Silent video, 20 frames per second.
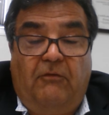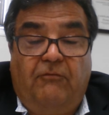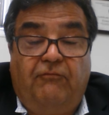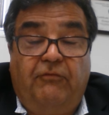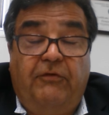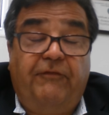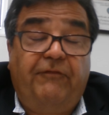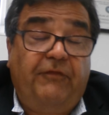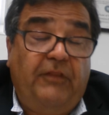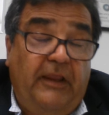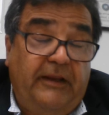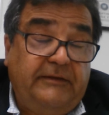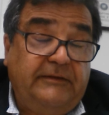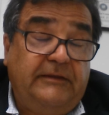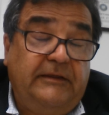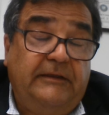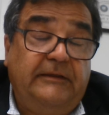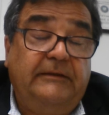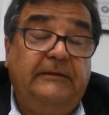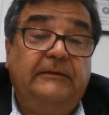
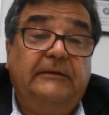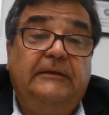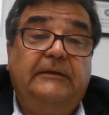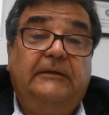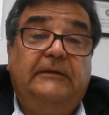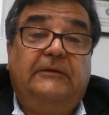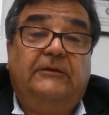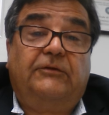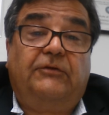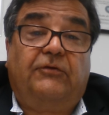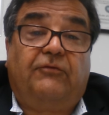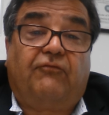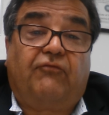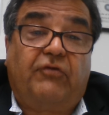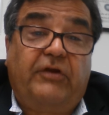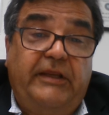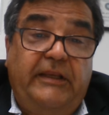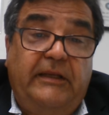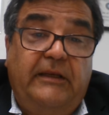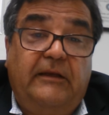reflecting your
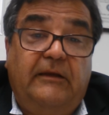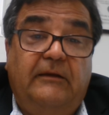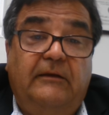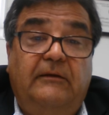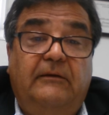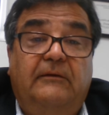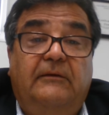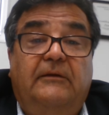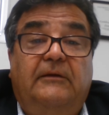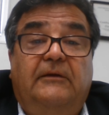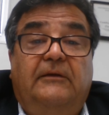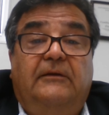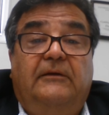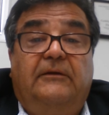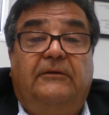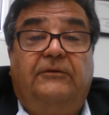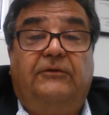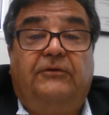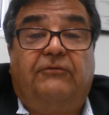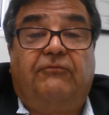reading,
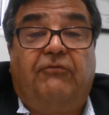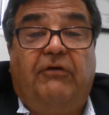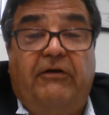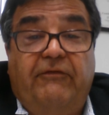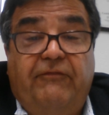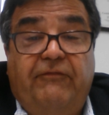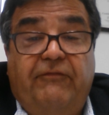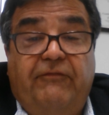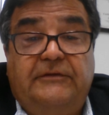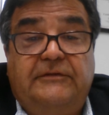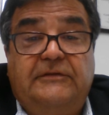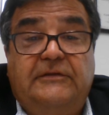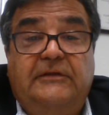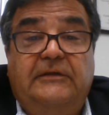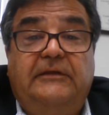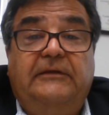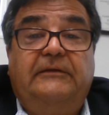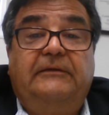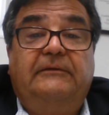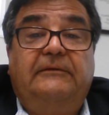your
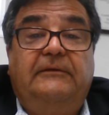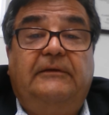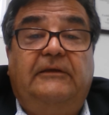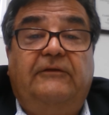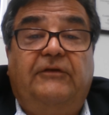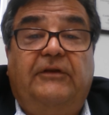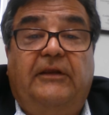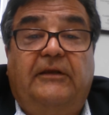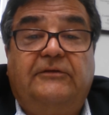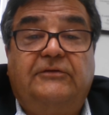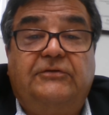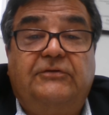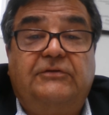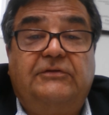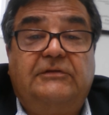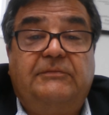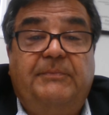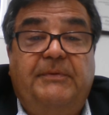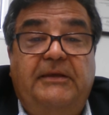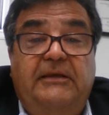referencing, even as you
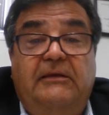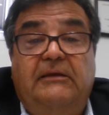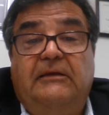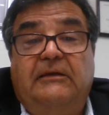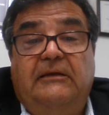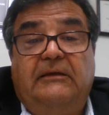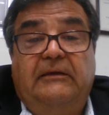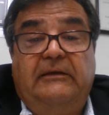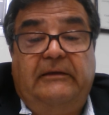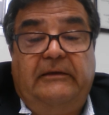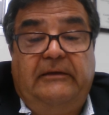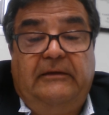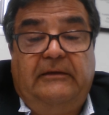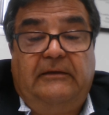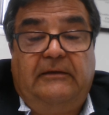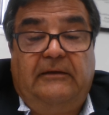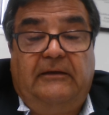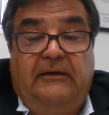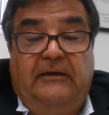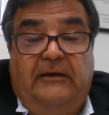speak,
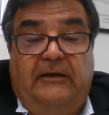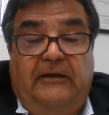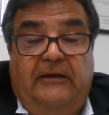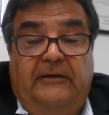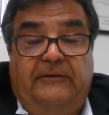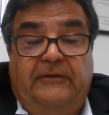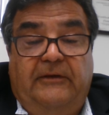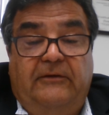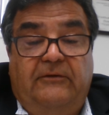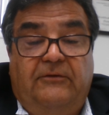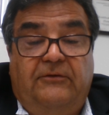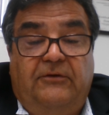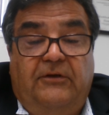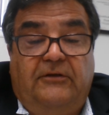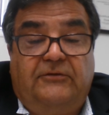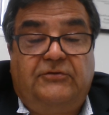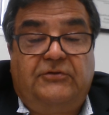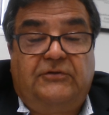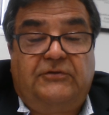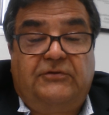that you're
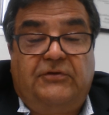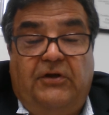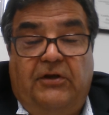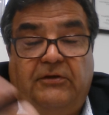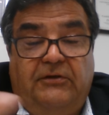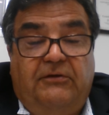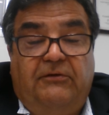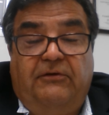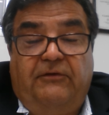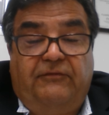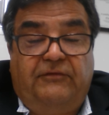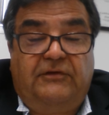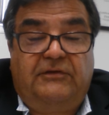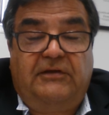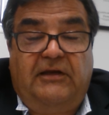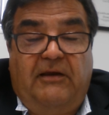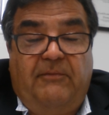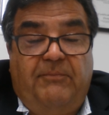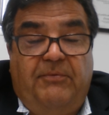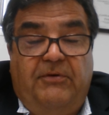not just talking off the
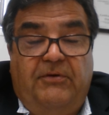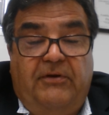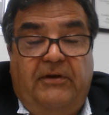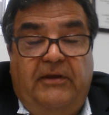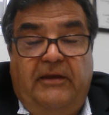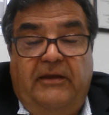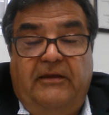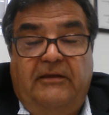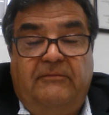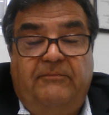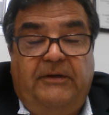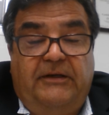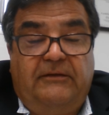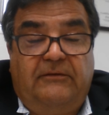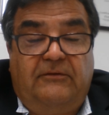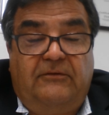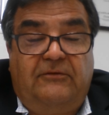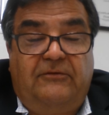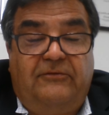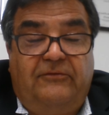top of your head,
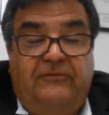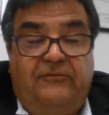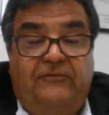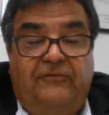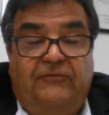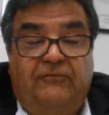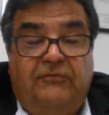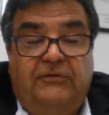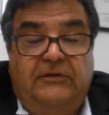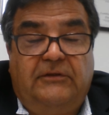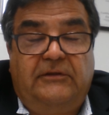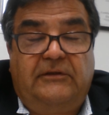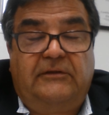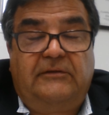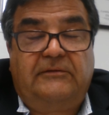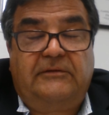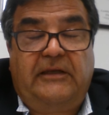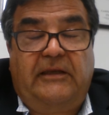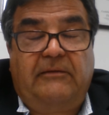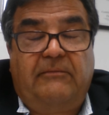but you've
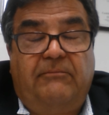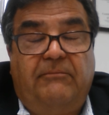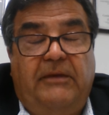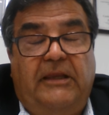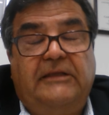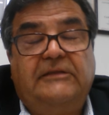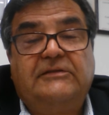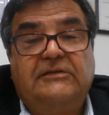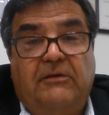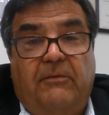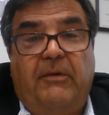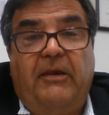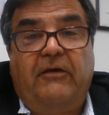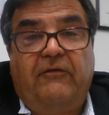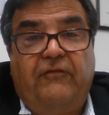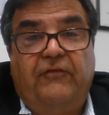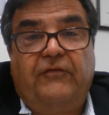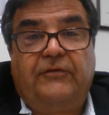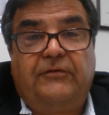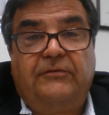really made some
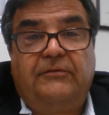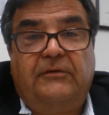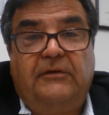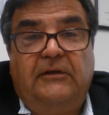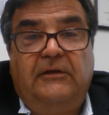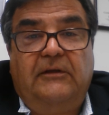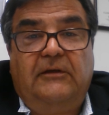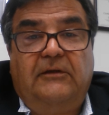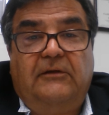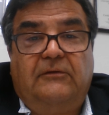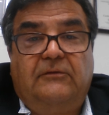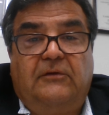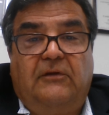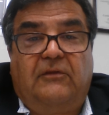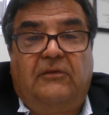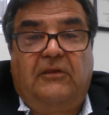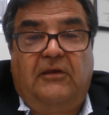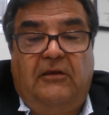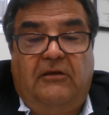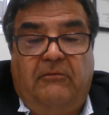effort to
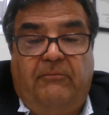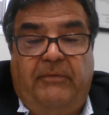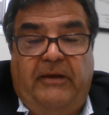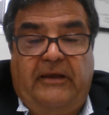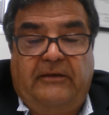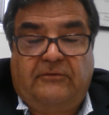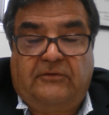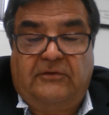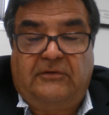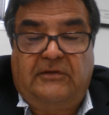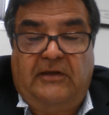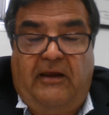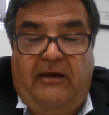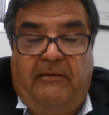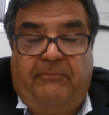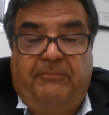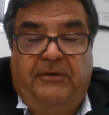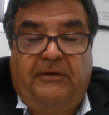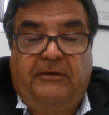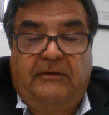think about the
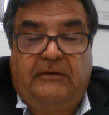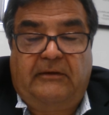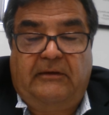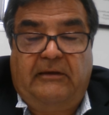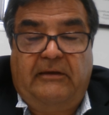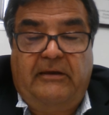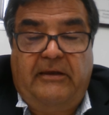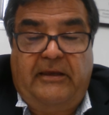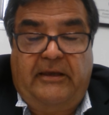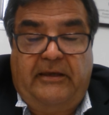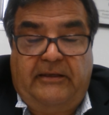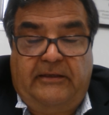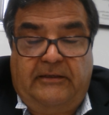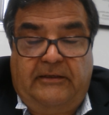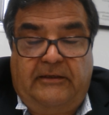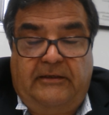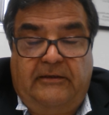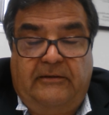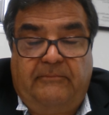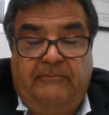topic
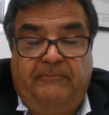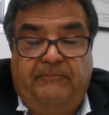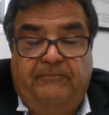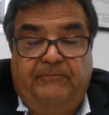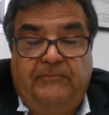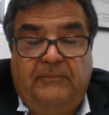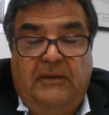and